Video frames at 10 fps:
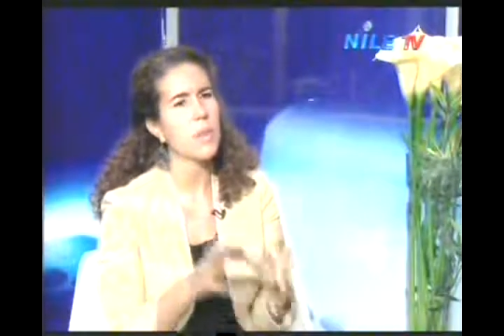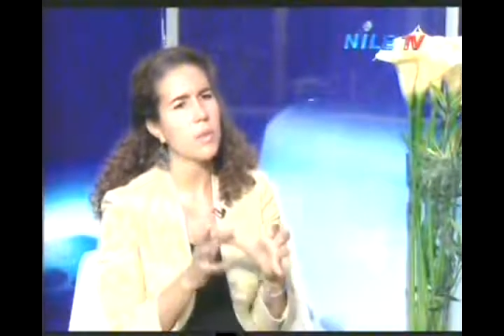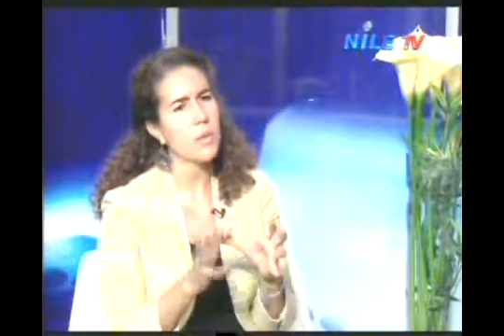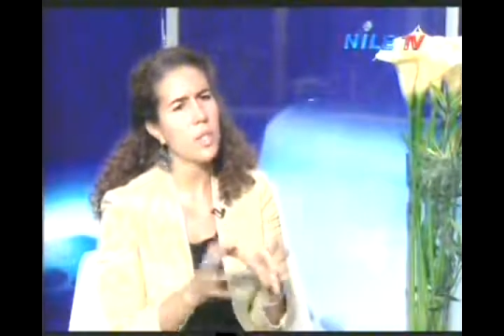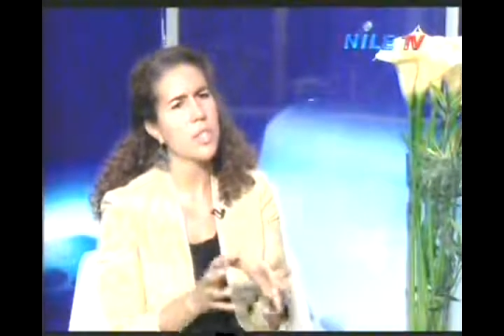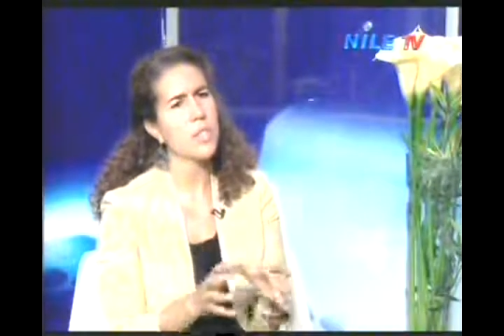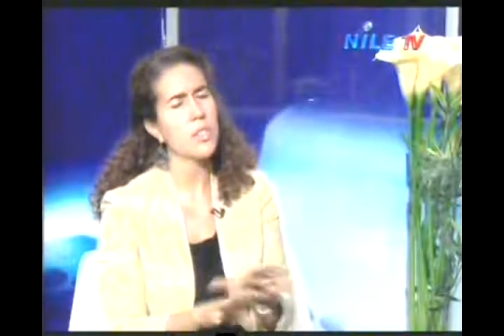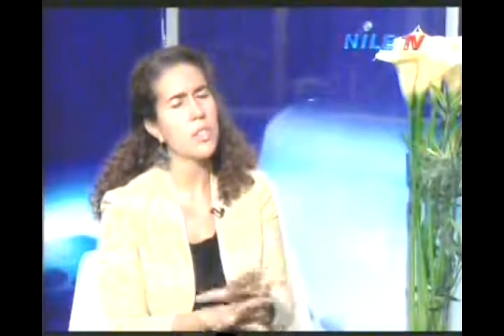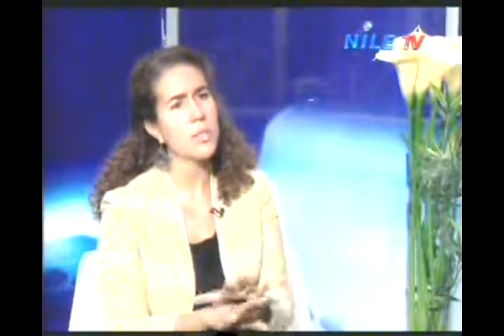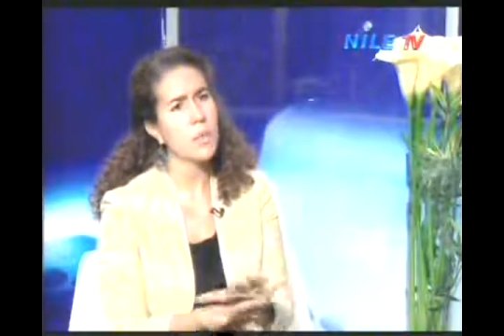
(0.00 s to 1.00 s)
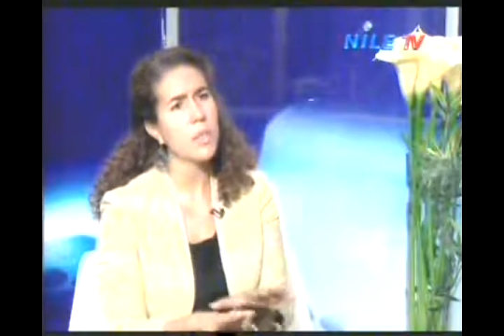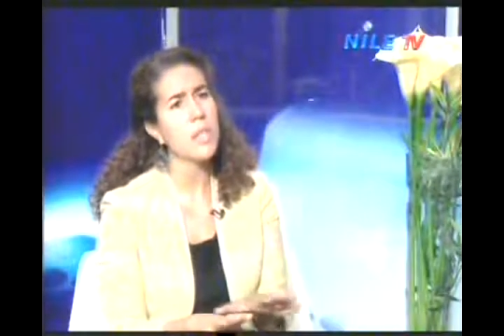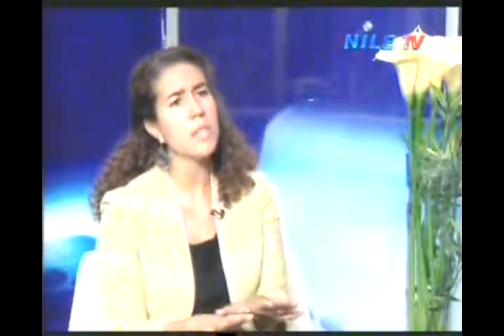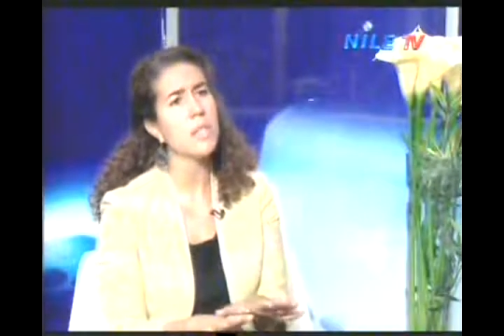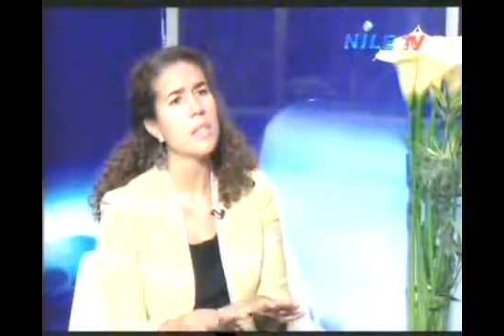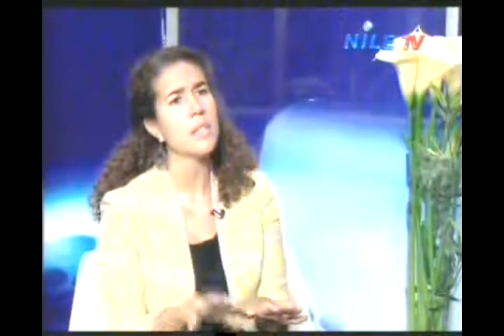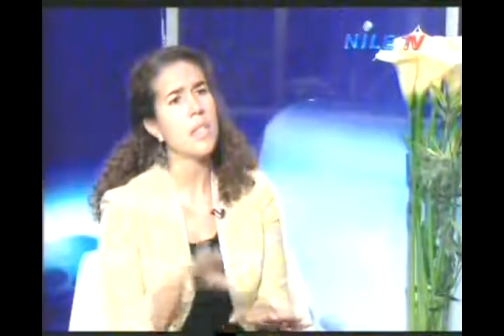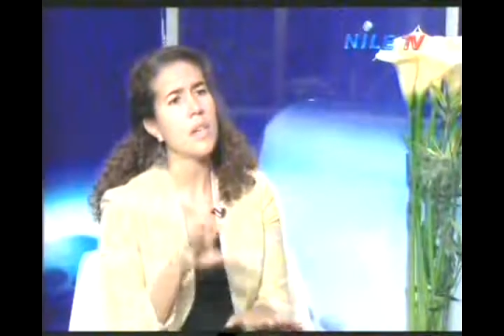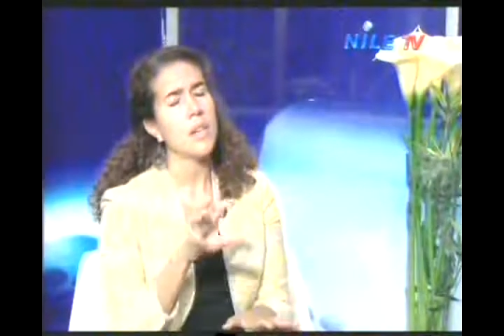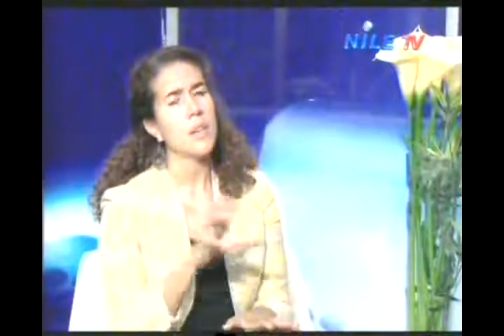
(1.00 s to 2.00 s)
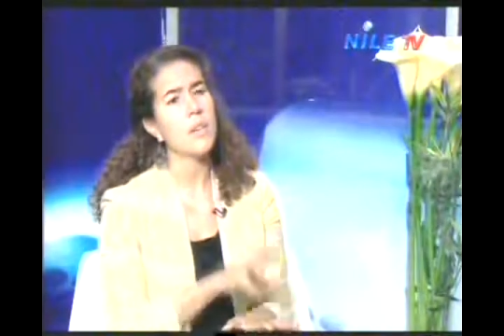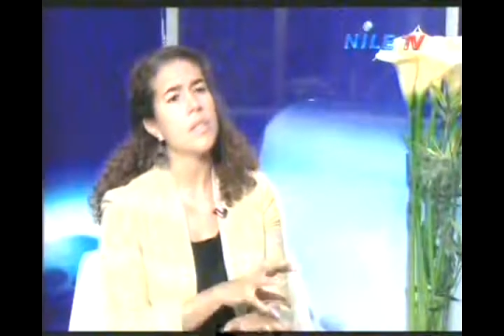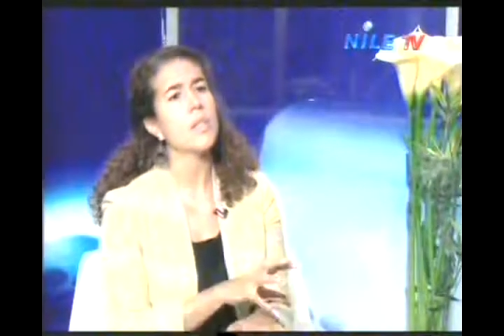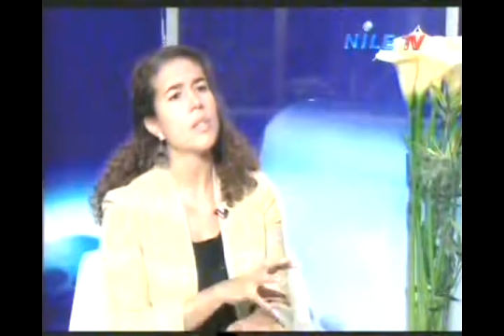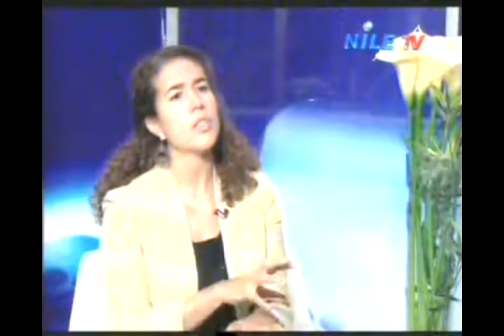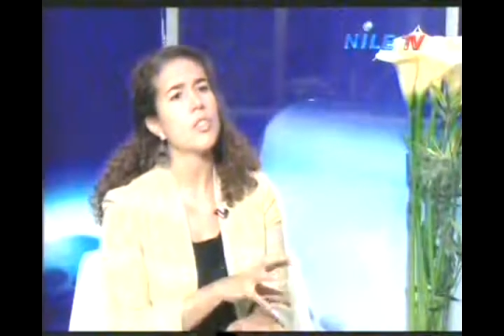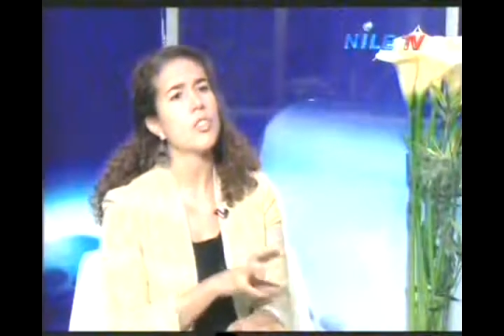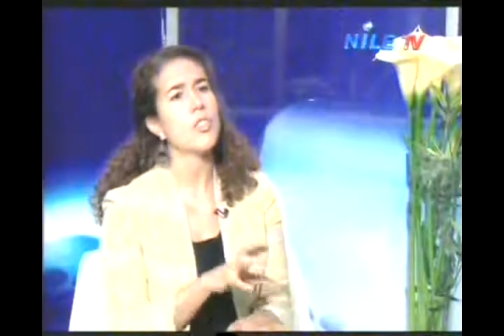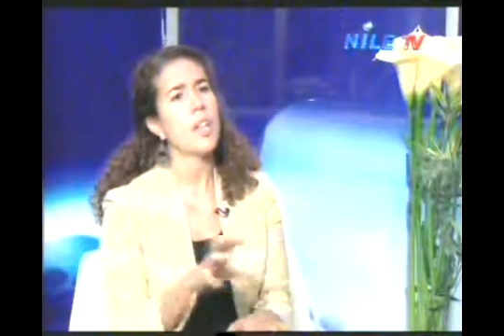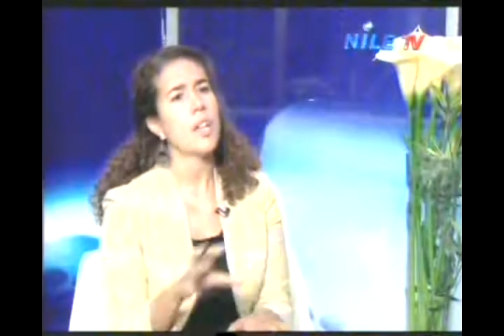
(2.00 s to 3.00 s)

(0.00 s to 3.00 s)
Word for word: We're an organization that only does research